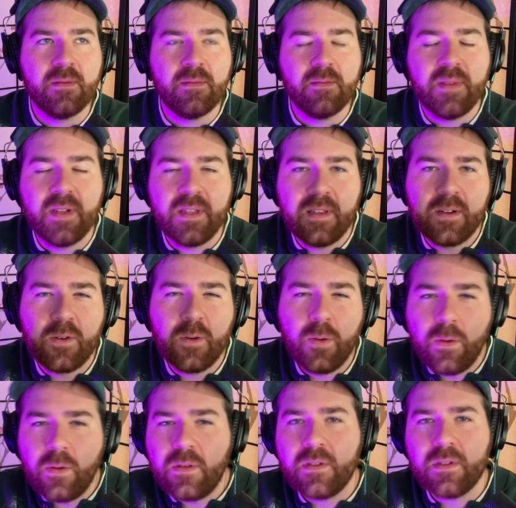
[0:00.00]
but the
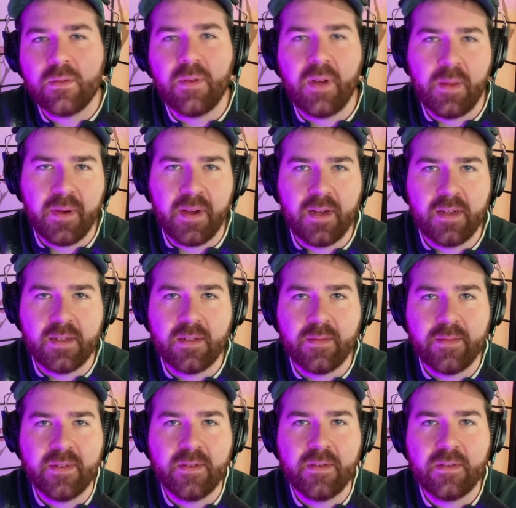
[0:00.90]
coolest way
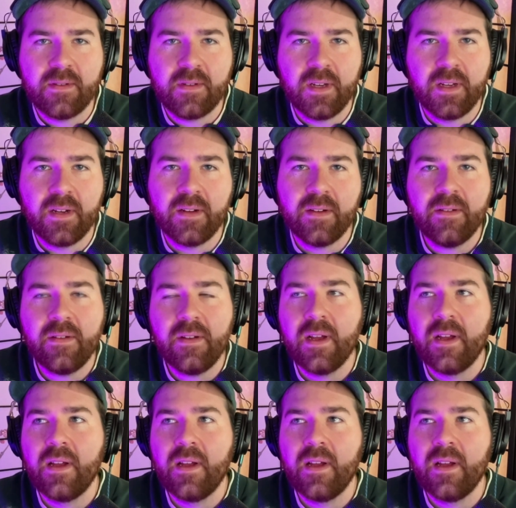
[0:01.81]
possible, you know?